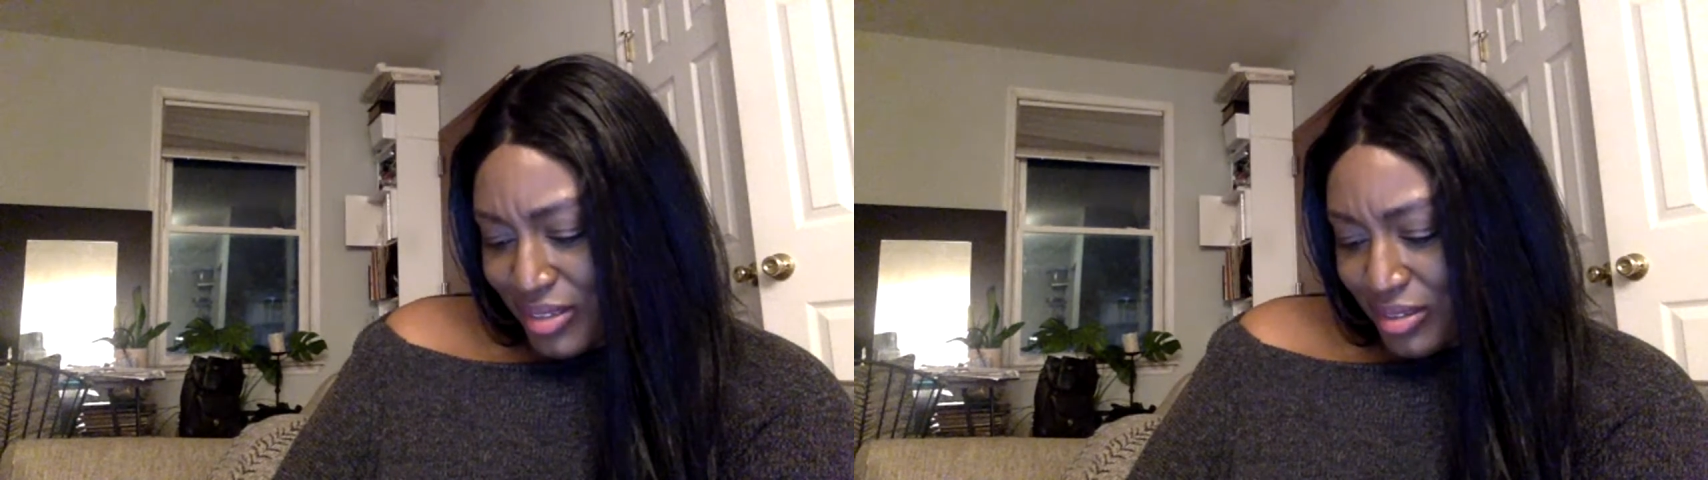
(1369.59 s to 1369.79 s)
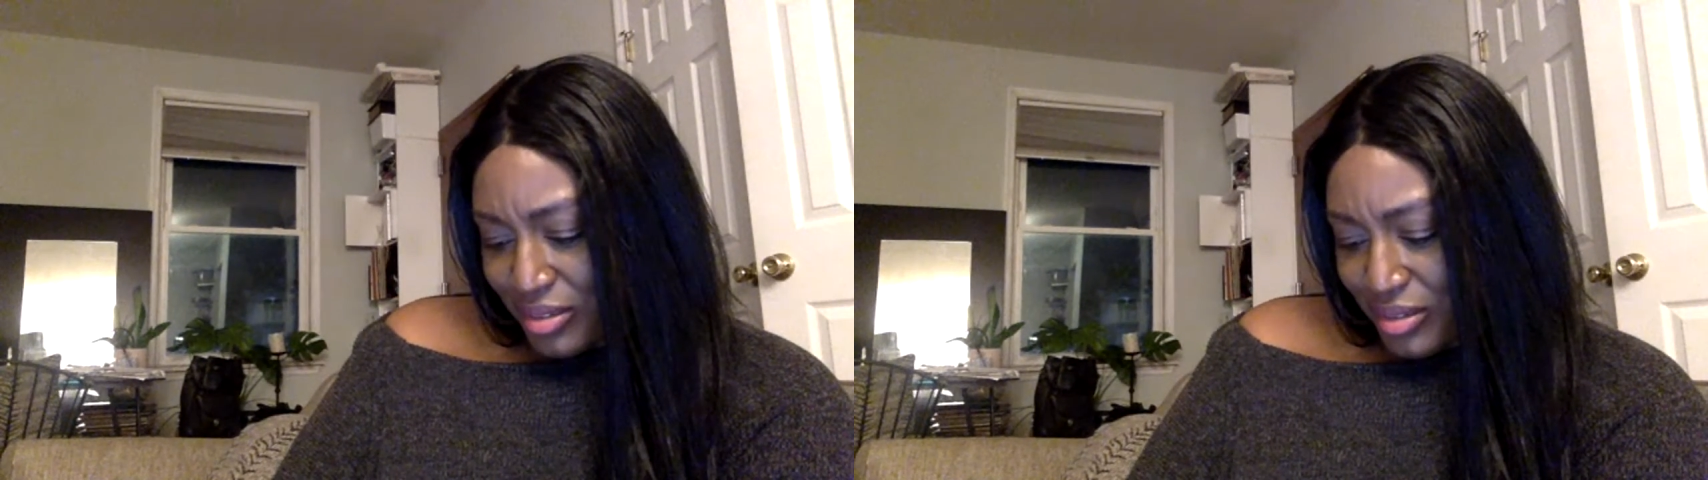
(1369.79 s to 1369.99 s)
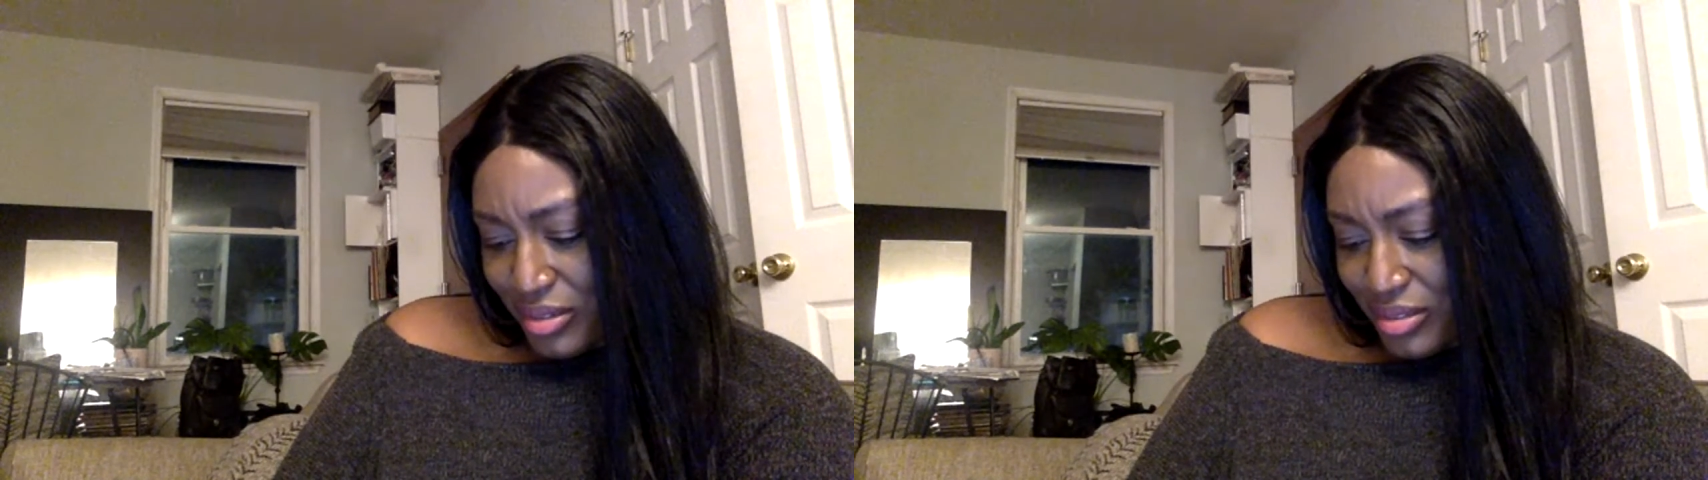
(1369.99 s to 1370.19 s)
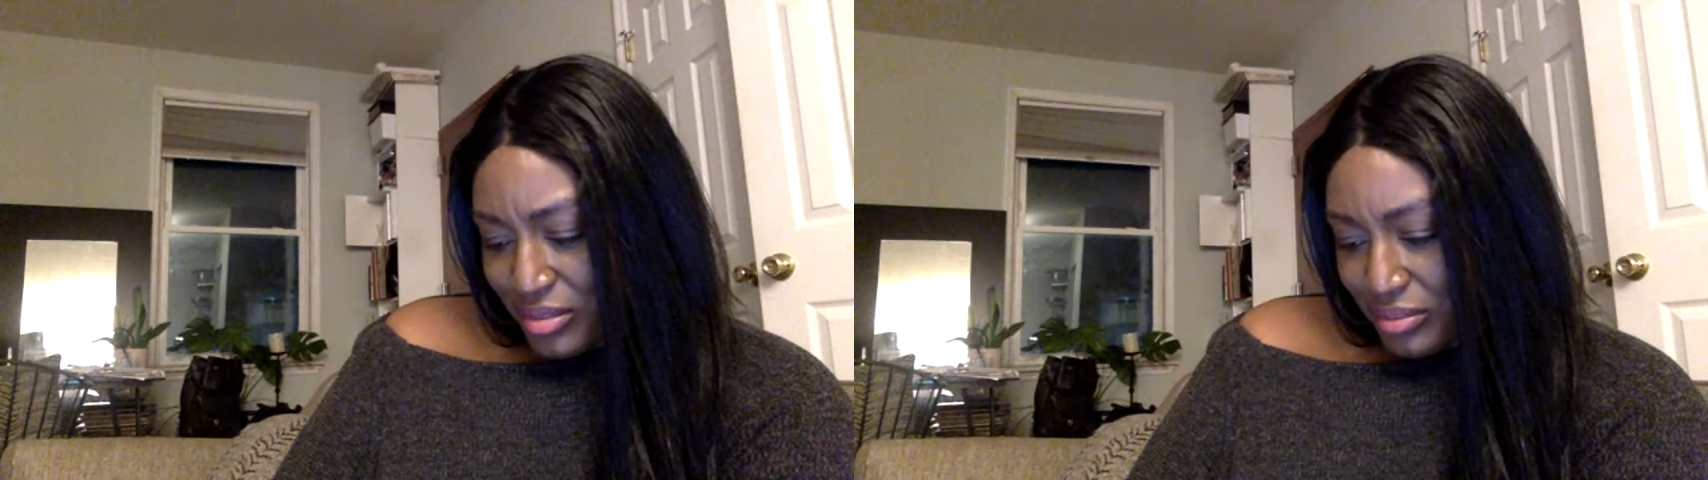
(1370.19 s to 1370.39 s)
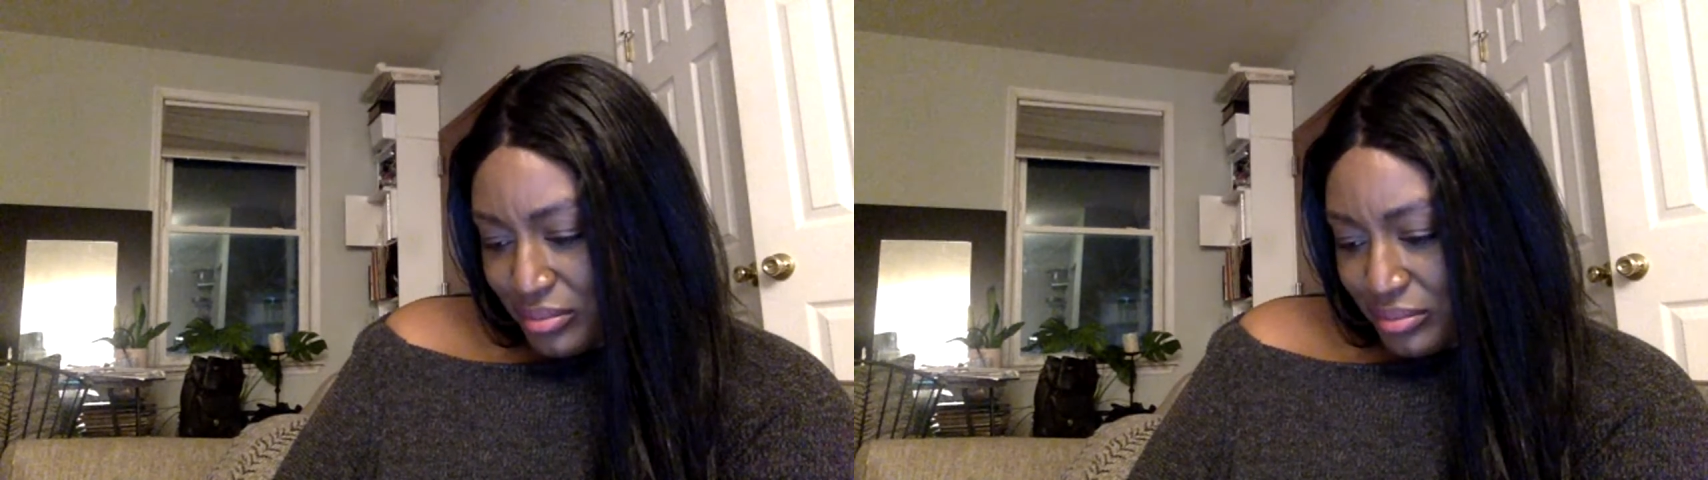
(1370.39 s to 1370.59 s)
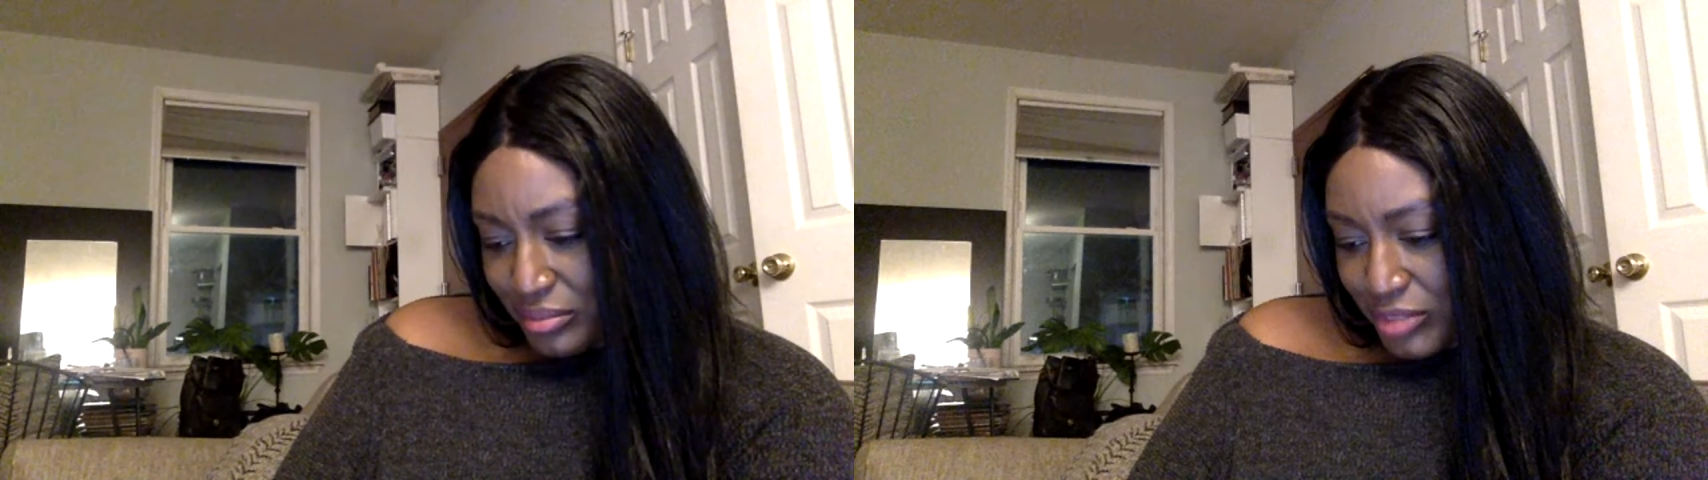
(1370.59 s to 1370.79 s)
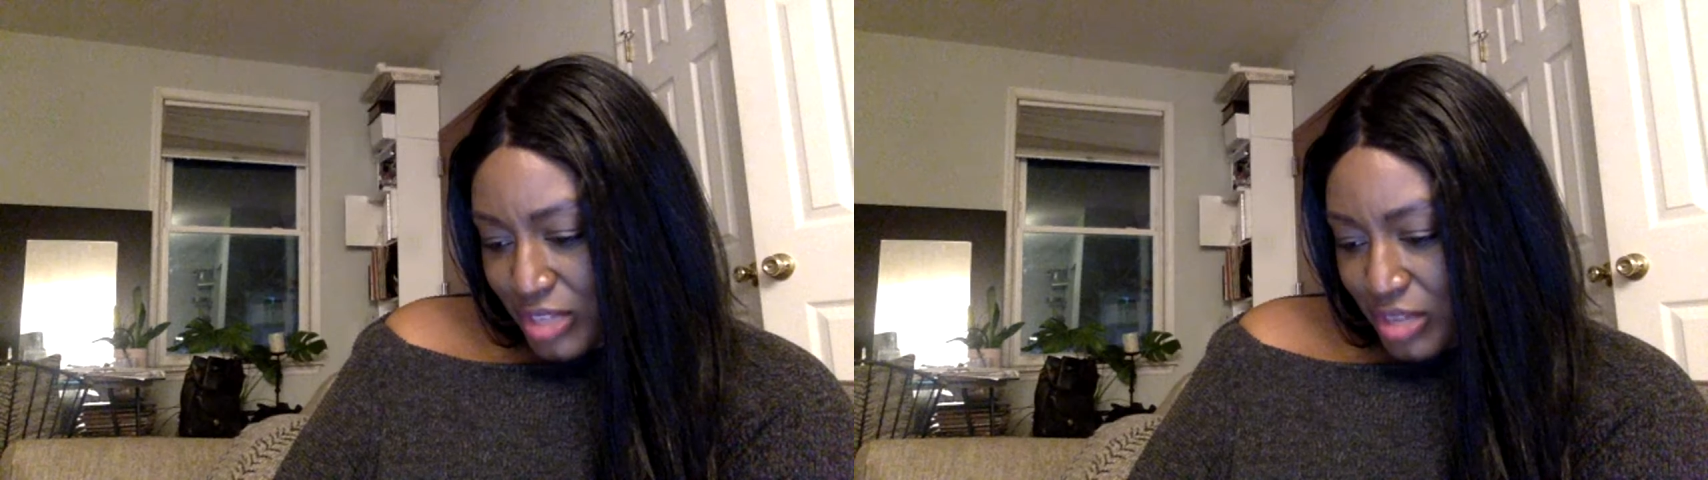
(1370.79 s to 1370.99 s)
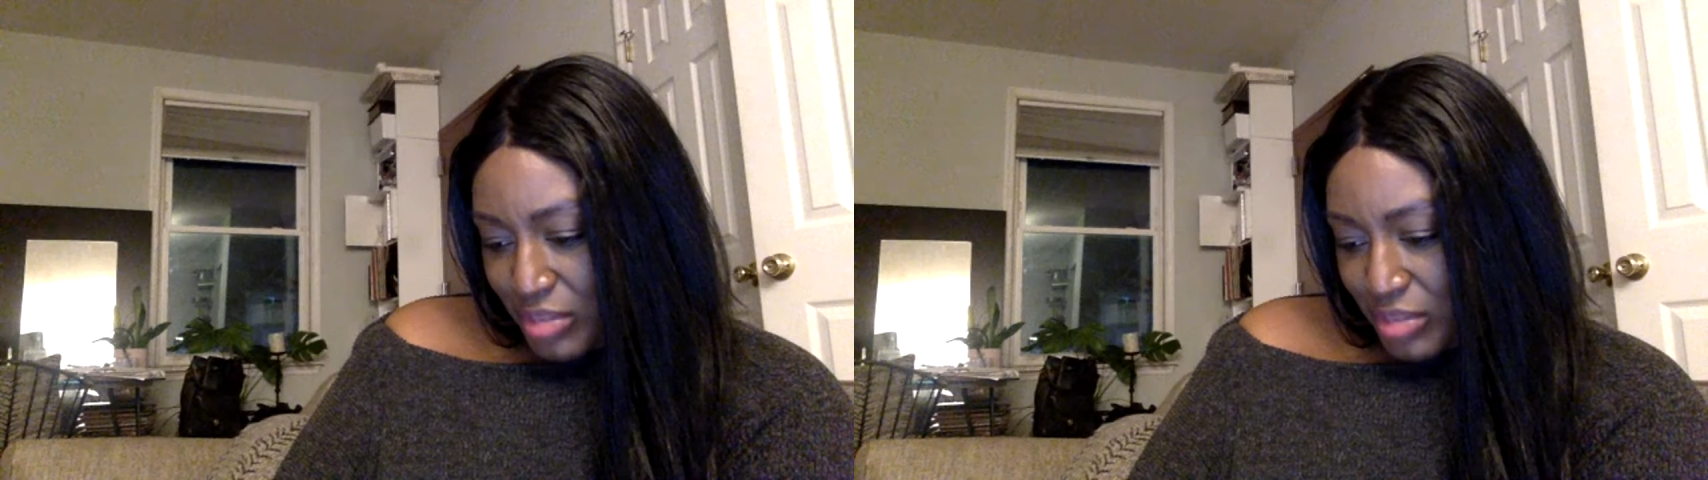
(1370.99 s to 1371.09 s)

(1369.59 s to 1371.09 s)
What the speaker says: Oh gosh, what time